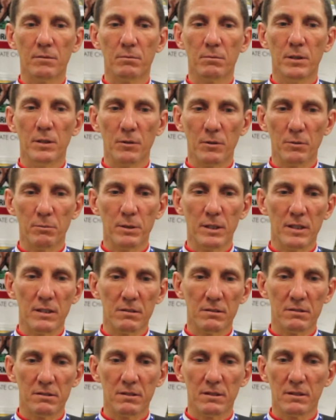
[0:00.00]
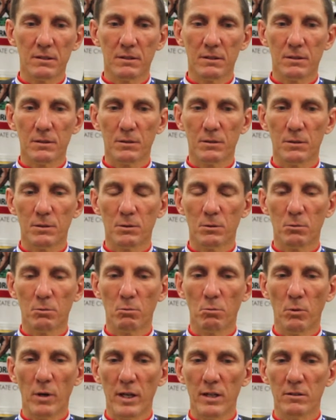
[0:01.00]
you know, the biggest
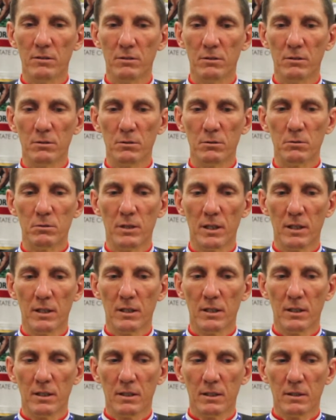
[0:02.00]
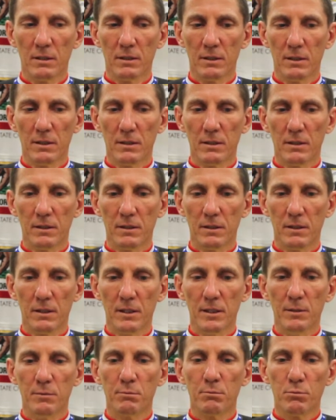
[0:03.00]
way to
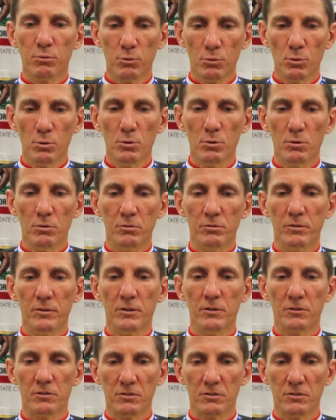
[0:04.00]
improve the